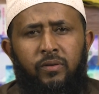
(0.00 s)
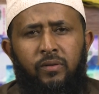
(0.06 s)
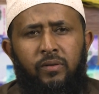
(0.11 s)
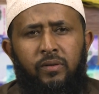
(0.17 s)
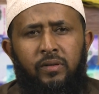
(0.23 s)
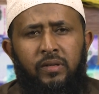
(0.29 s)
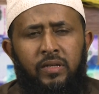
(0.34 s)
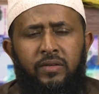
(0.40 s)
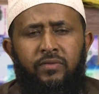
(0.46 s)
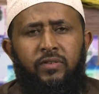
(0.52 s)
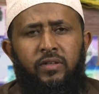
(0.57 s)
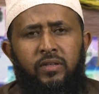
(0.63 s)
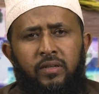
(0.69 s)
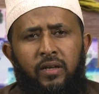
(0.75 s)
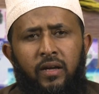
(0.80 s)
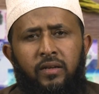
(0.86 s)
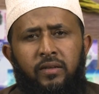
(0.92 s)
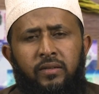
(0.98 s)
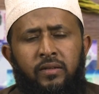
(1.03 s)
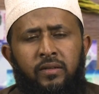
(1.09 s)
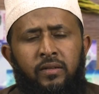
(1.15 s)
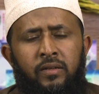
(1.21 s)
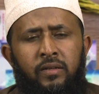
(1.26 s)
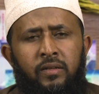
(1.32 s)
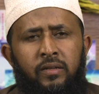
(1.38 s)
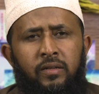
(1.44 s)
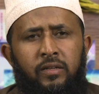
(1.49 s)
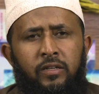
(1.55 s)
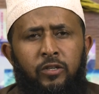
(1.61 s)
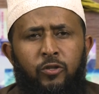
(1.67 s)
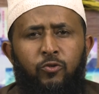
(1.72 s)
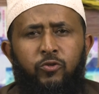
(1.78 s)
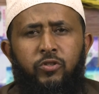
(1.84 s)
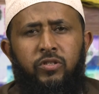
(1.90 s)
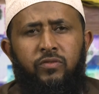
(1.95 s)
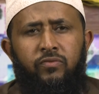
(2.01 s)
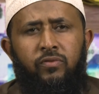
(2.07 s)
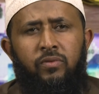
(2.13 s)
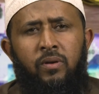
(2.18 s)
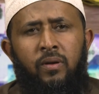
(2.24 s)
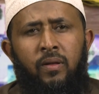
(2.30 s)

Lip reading: live in an elusive